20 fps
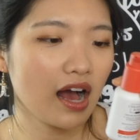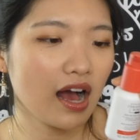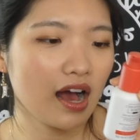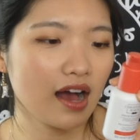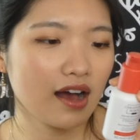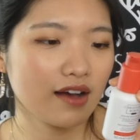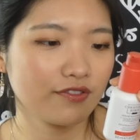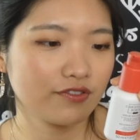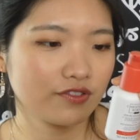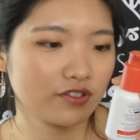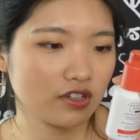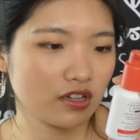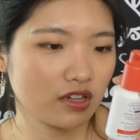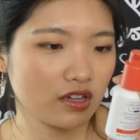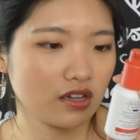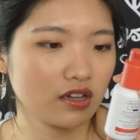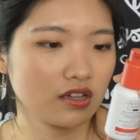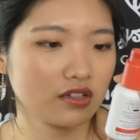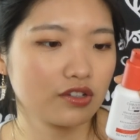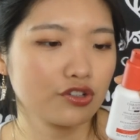
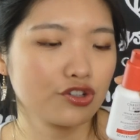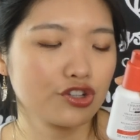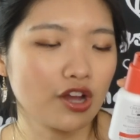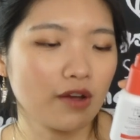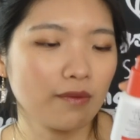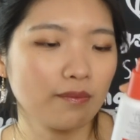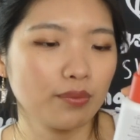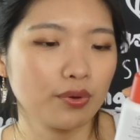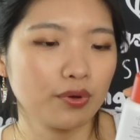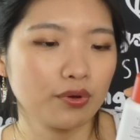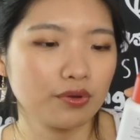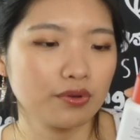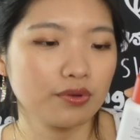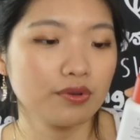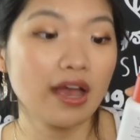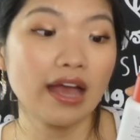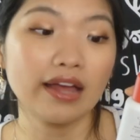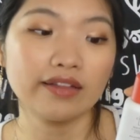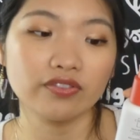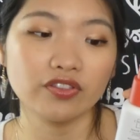after the
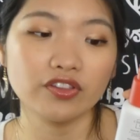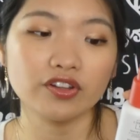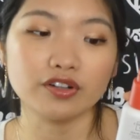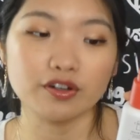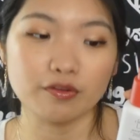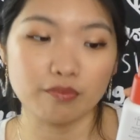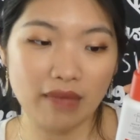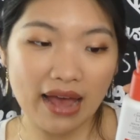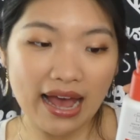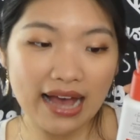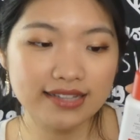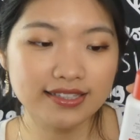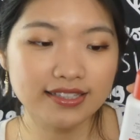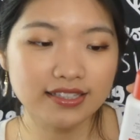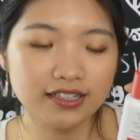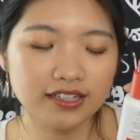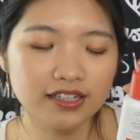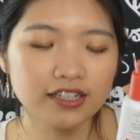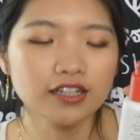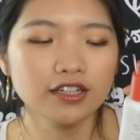shampoo and their
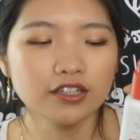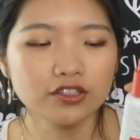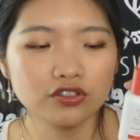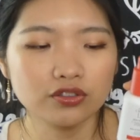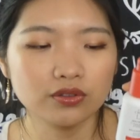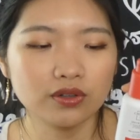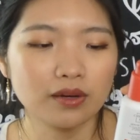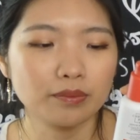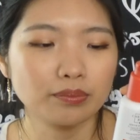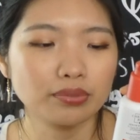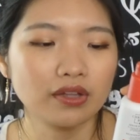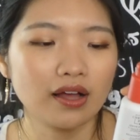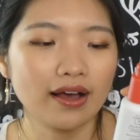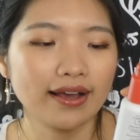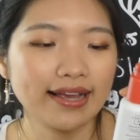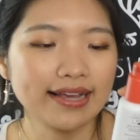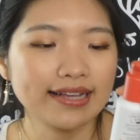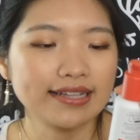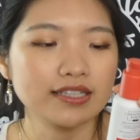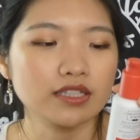mask to
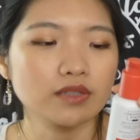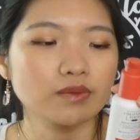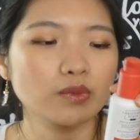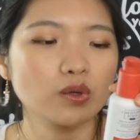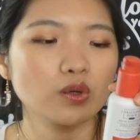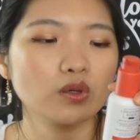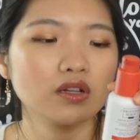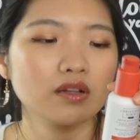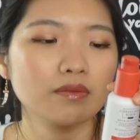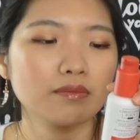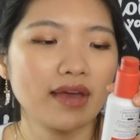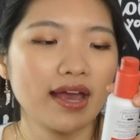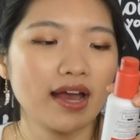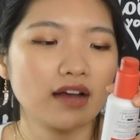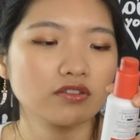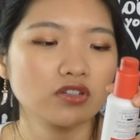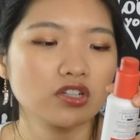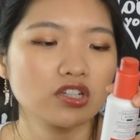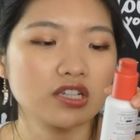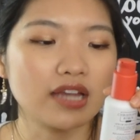apply a small
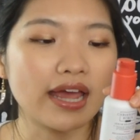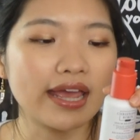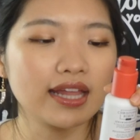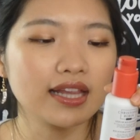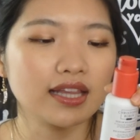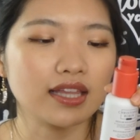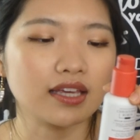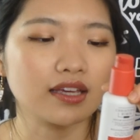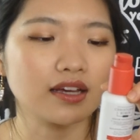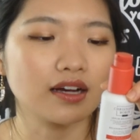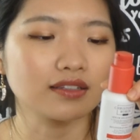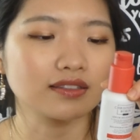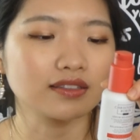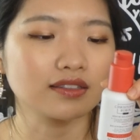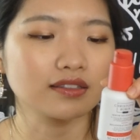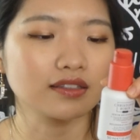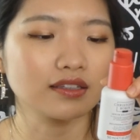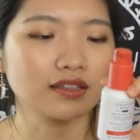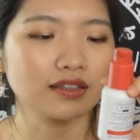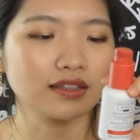amount daily
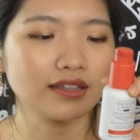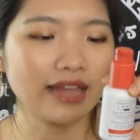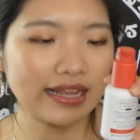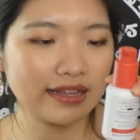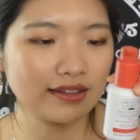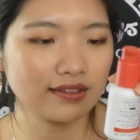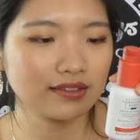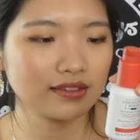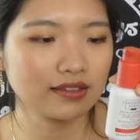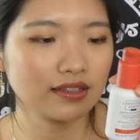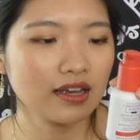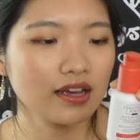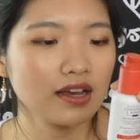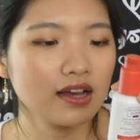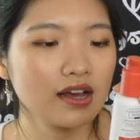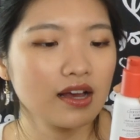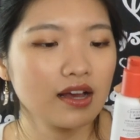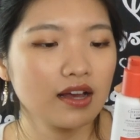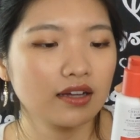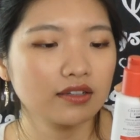on the length
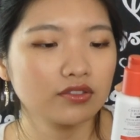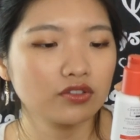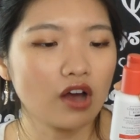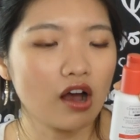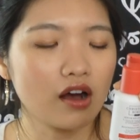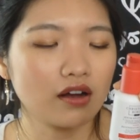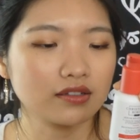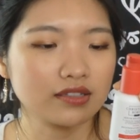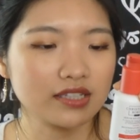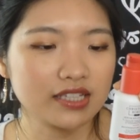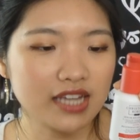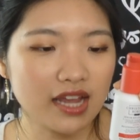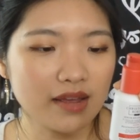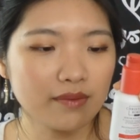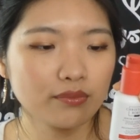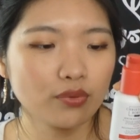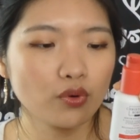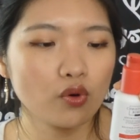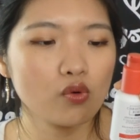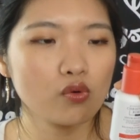on
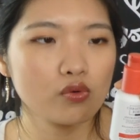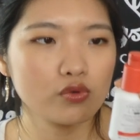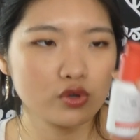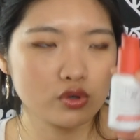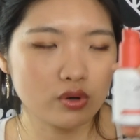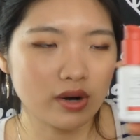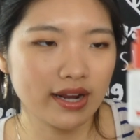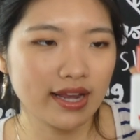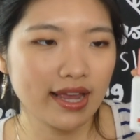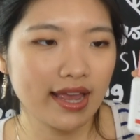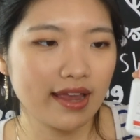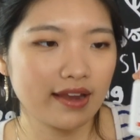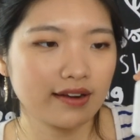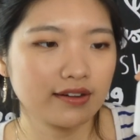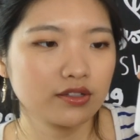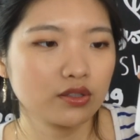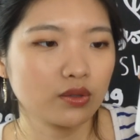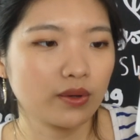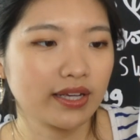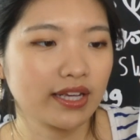damp or dry
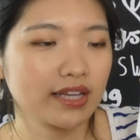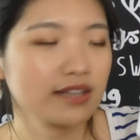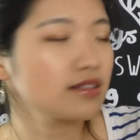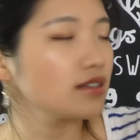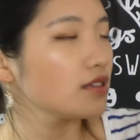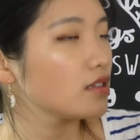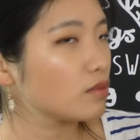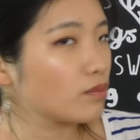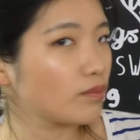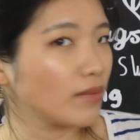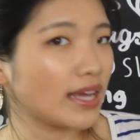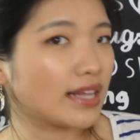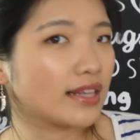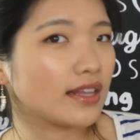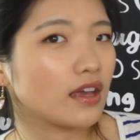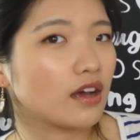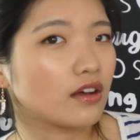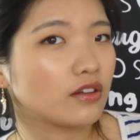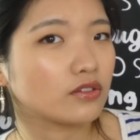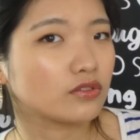hair. So I guess it's
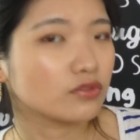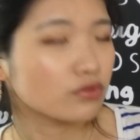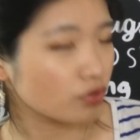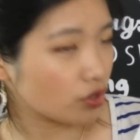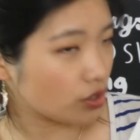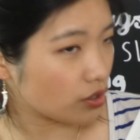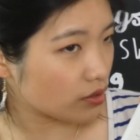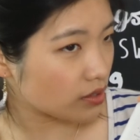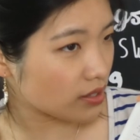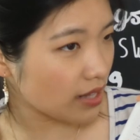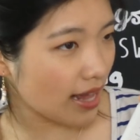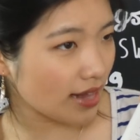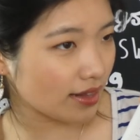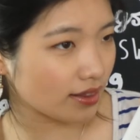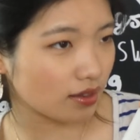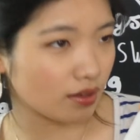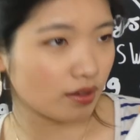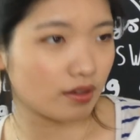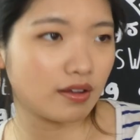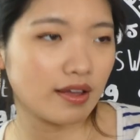mainly on use
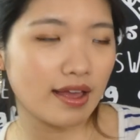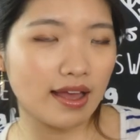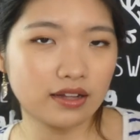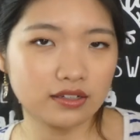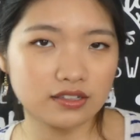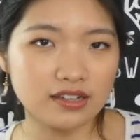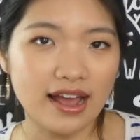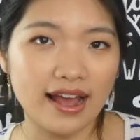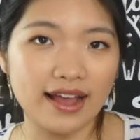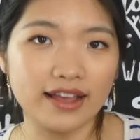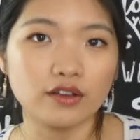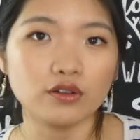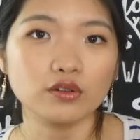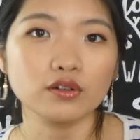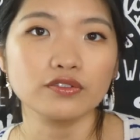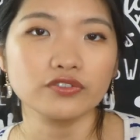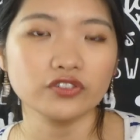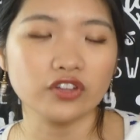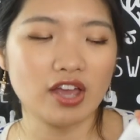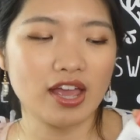at the tail
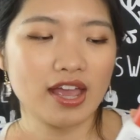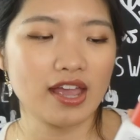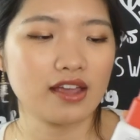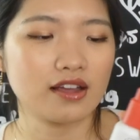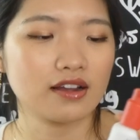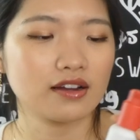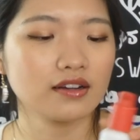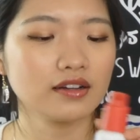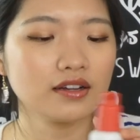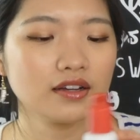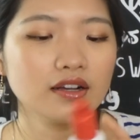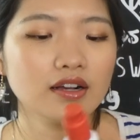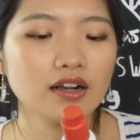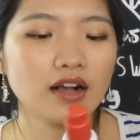of the hair.